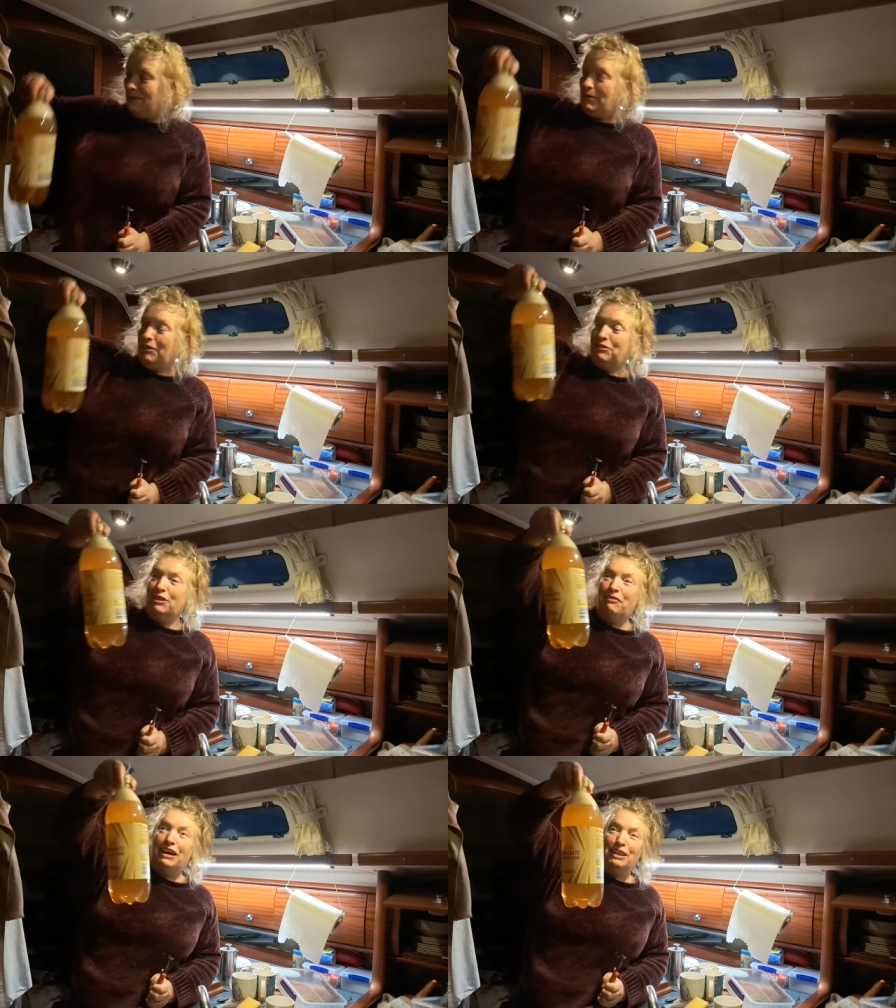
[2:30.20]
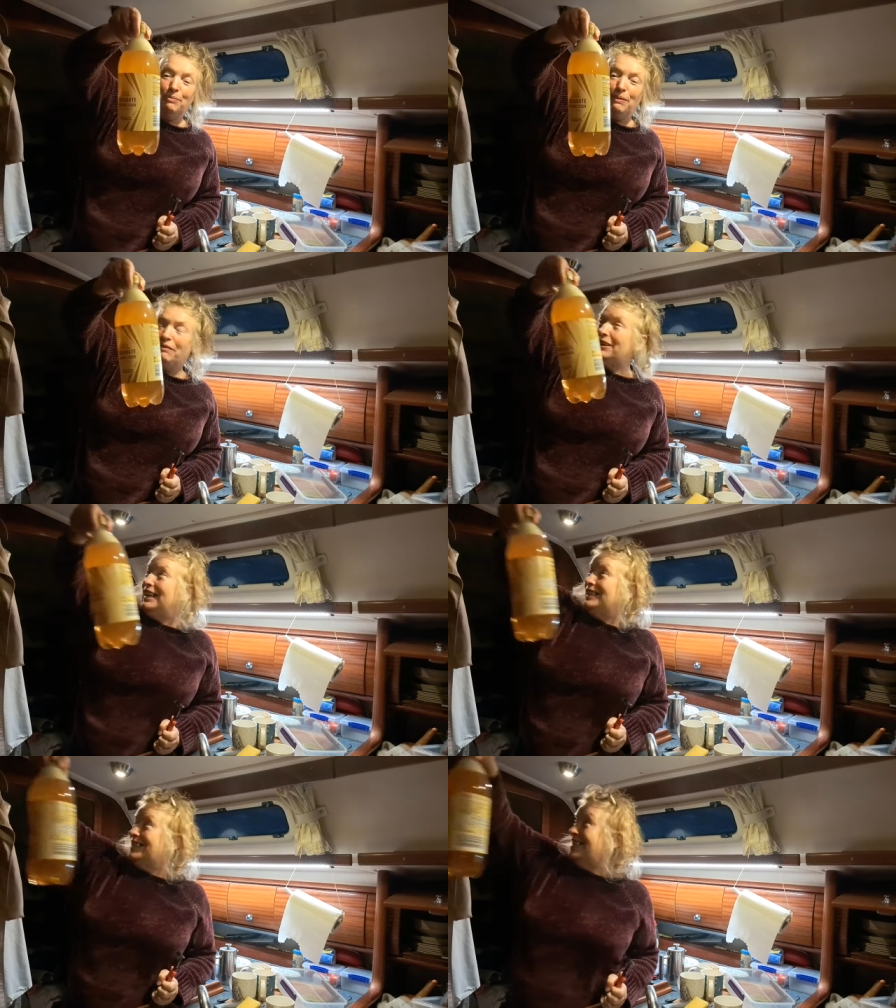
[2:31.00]
Pop the fact that
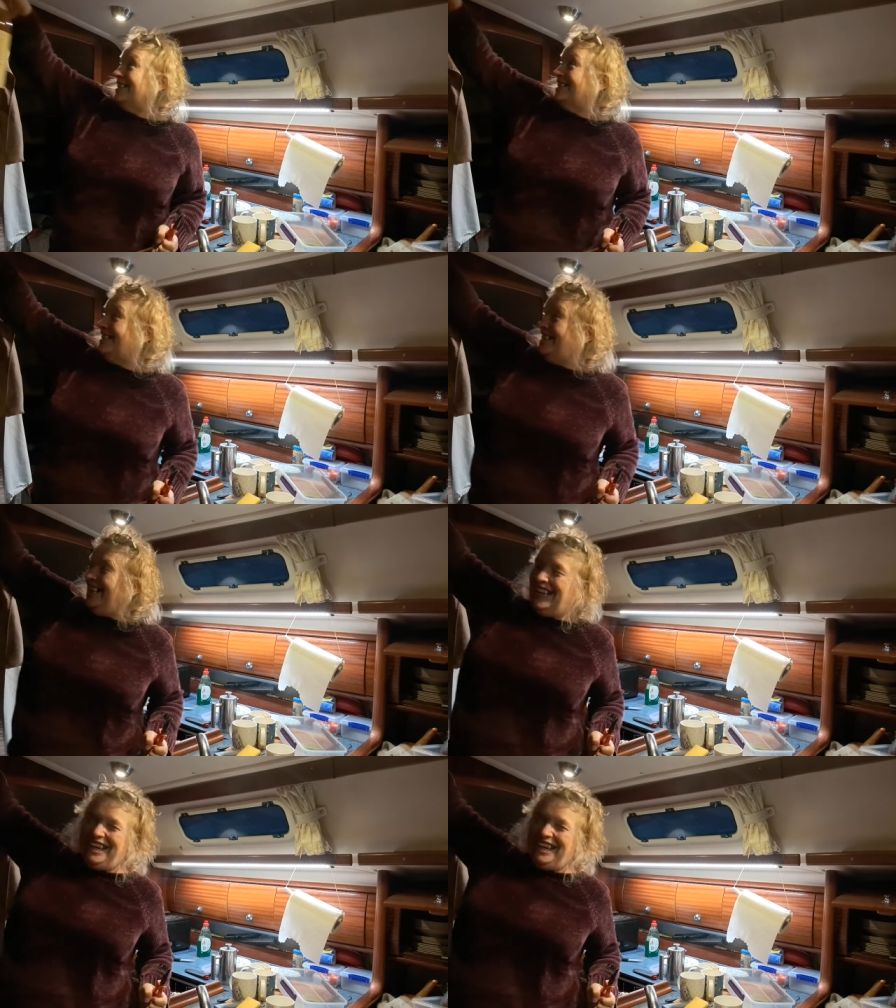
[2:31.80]
Beverly's just.